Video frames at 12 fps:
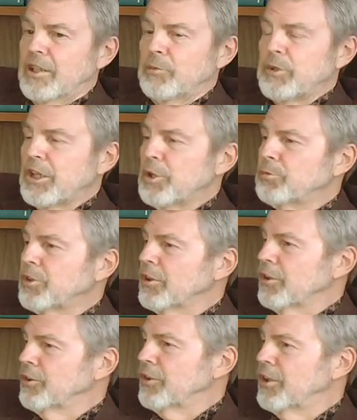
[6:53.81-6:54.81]
they become
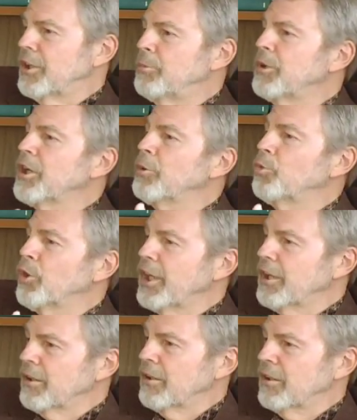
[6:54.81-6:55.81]
diluted, they become
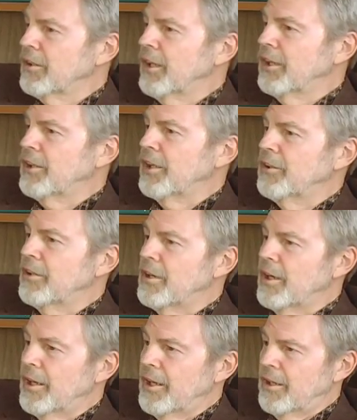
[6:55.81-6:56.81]
weaker, and they tend to
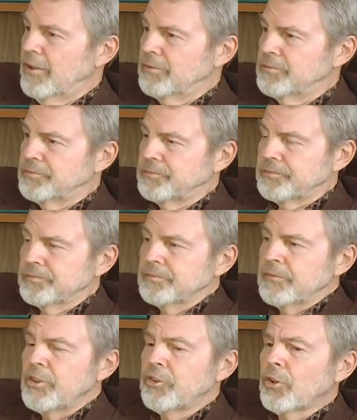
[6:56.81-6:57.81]
die out.
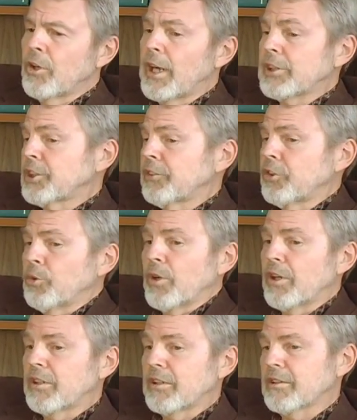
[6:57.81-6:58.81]
So actually, if you
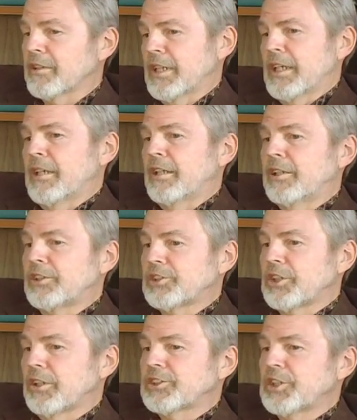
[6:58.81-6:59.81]
wanted to
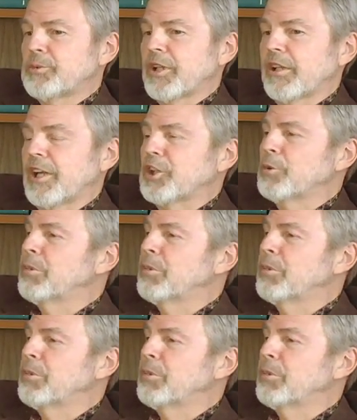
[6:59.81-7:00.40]
start something like